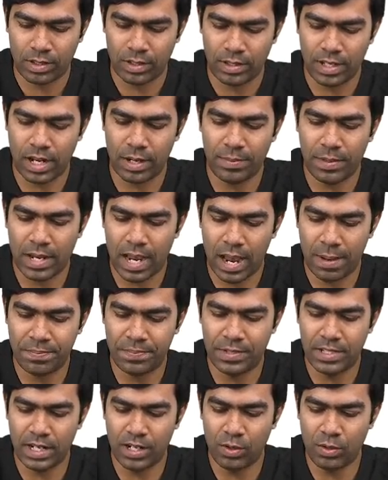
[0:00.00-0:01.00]
there will be
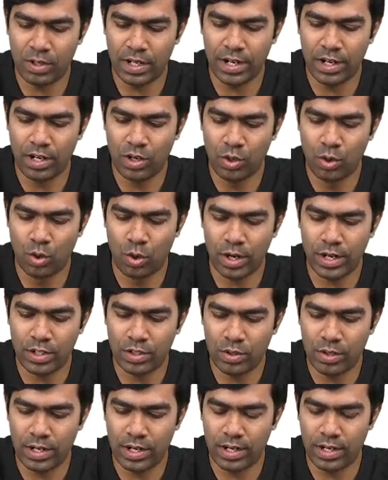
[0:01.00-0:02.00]
absolutely no
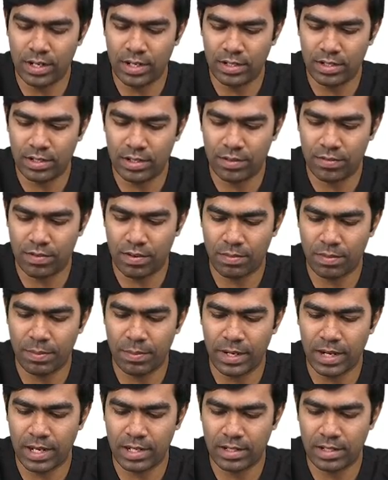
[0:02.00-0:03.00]
insulin release from the
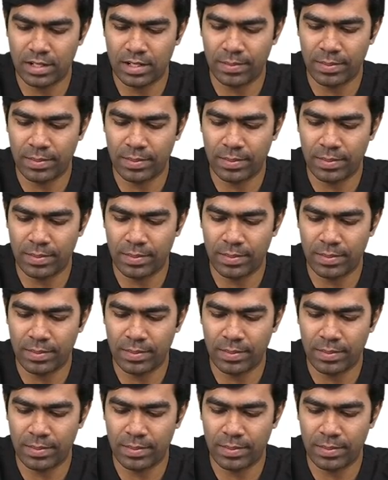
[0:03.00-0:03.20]
beta cells.